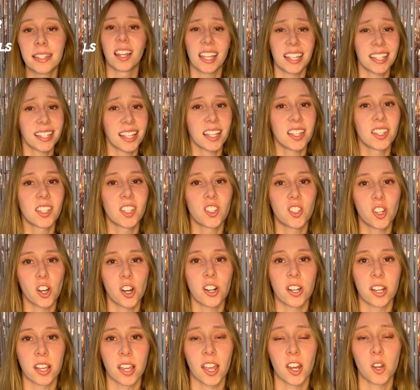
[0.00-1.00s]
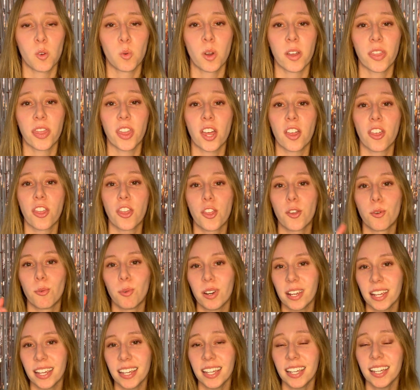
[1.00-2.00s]
Let's get started with the
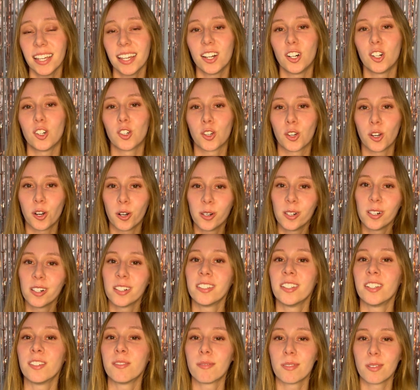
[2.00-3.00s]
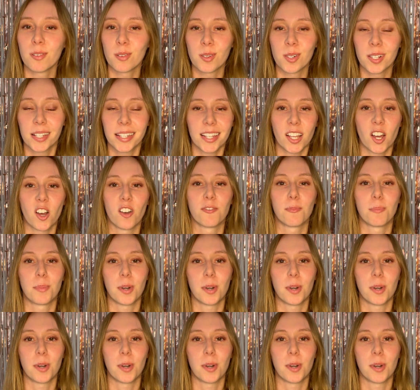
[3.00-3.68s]
3 golden rules of